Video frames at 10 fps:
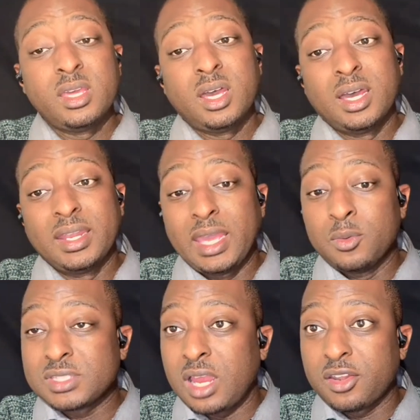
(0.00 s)
That
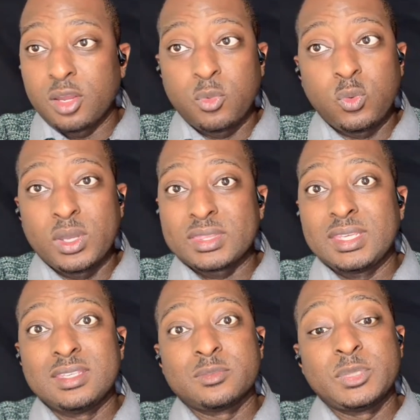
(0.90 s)
was our number one
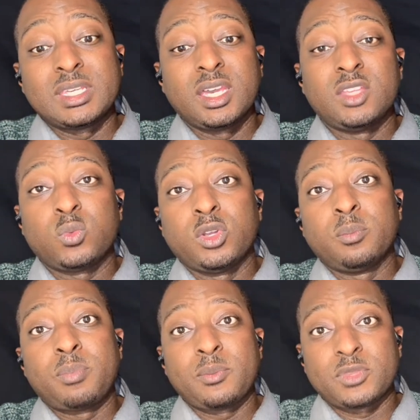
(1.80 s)
thing, is because
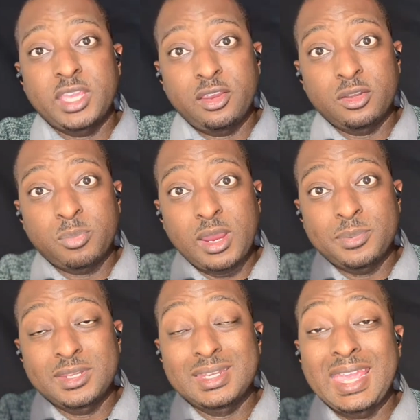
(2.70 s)
we're tearing the
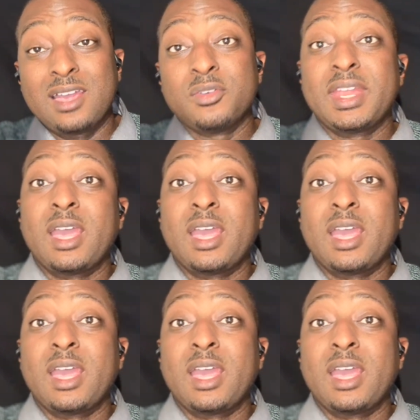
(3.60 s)
property down.